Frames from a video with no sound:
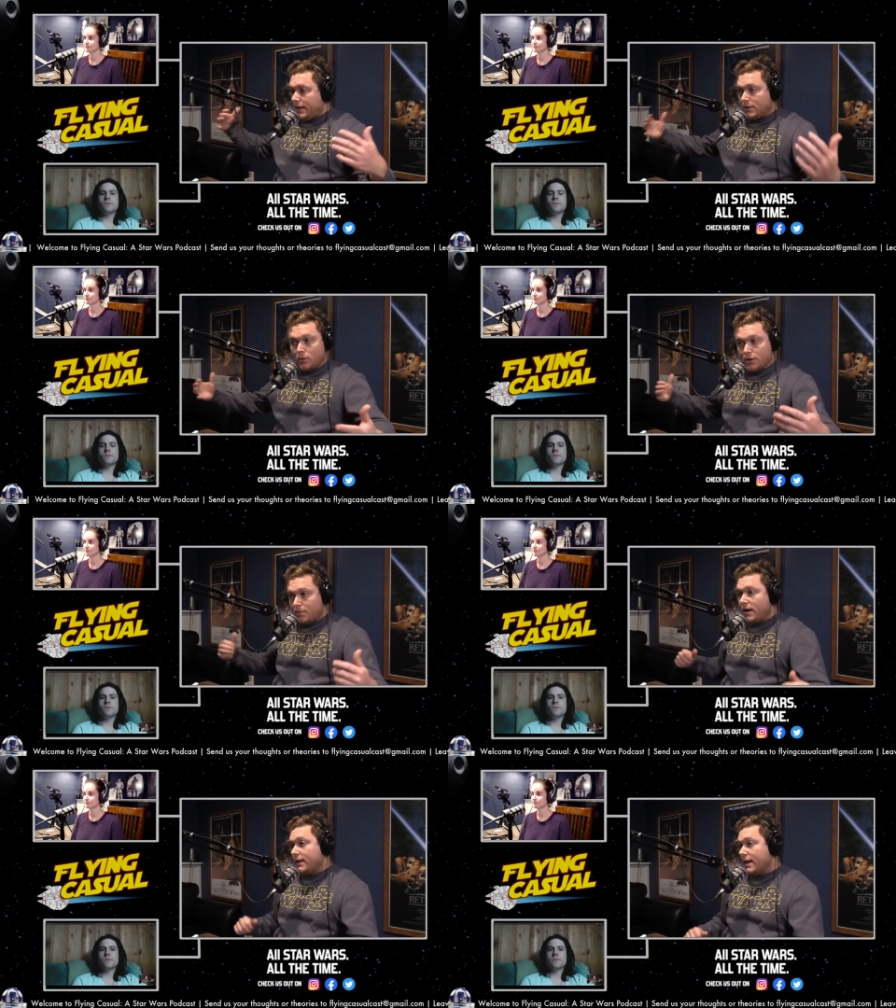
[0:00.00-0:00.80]
where the
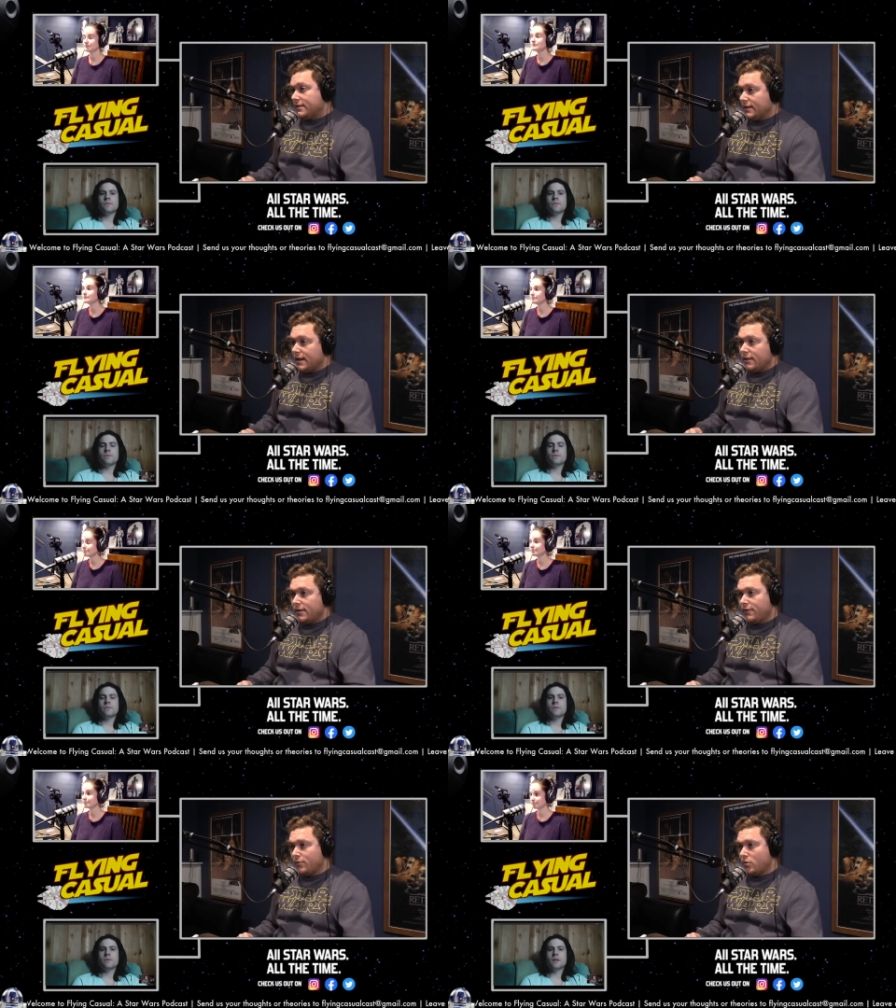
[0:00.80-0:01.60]
podcast can get out
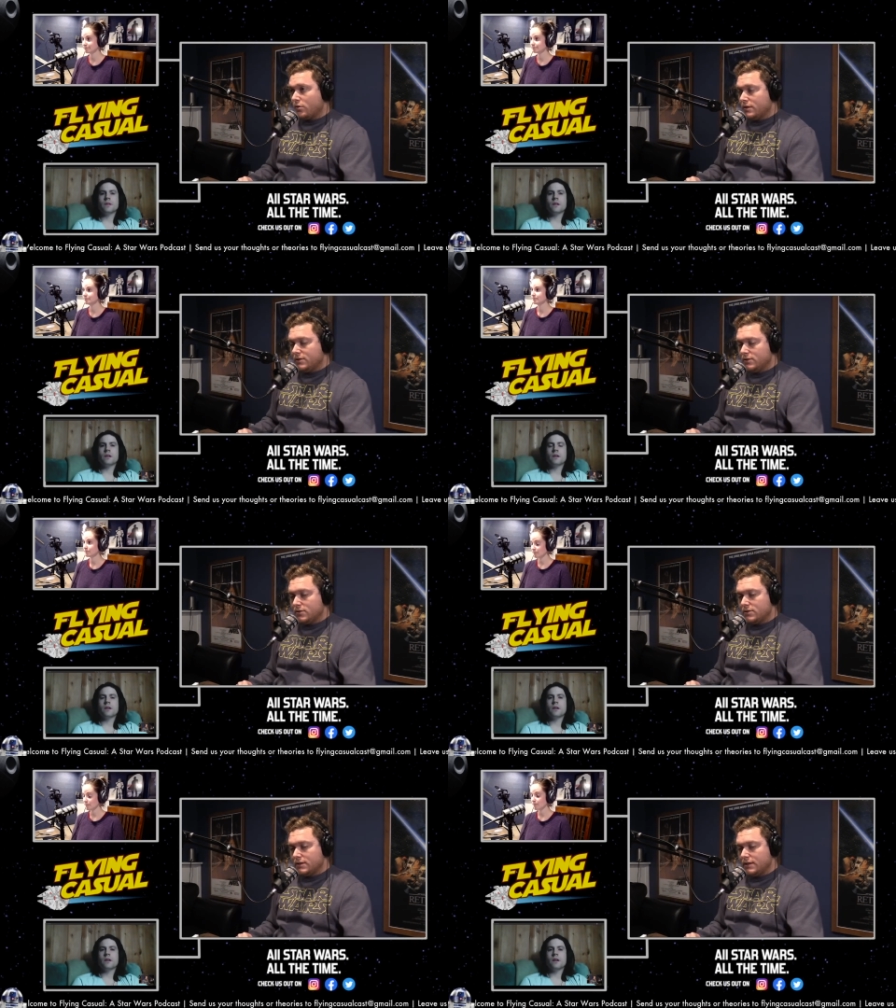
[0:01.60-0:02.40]
there for more
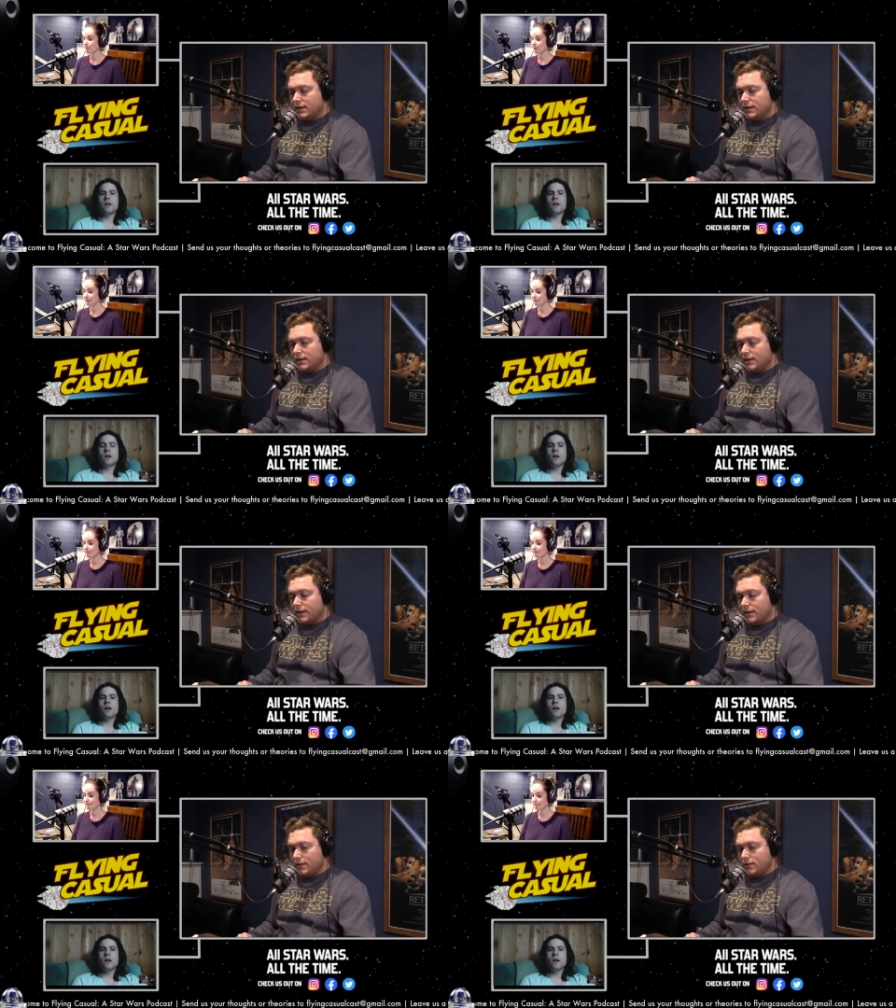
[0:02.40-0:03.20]
listeners, and
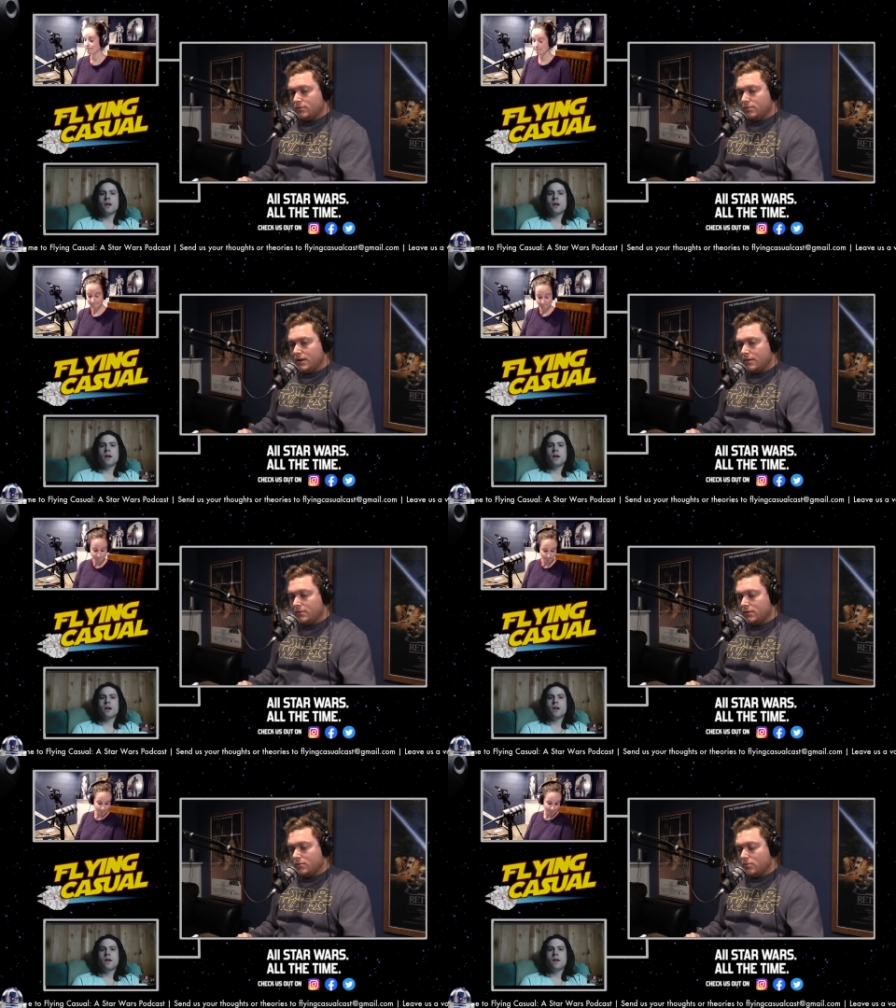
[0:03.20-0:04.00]
it'll become
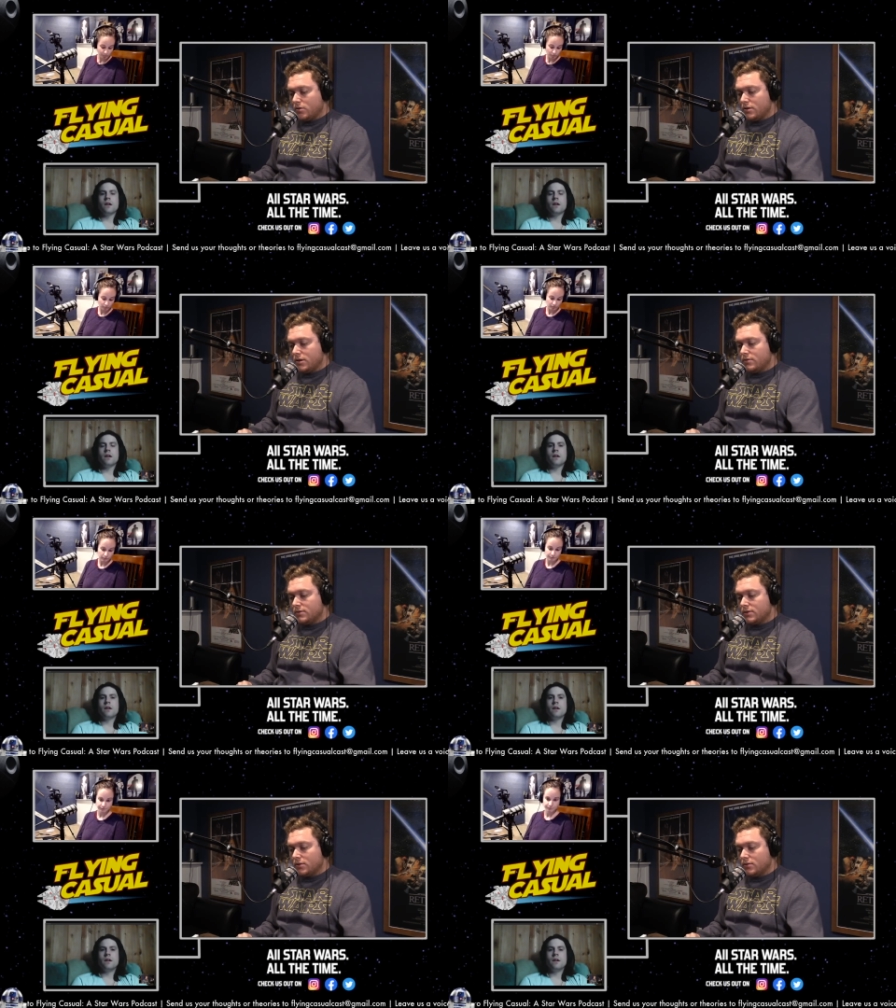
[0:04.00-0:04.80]
a little more known.
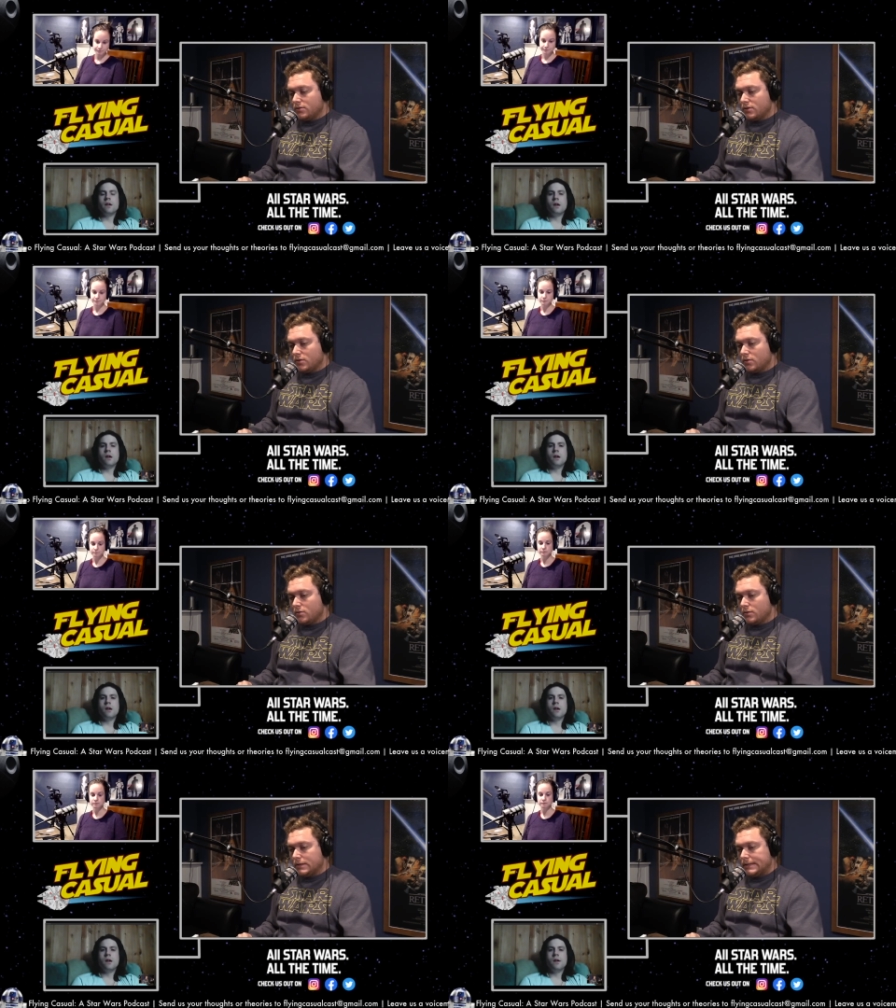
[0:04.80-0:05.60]
So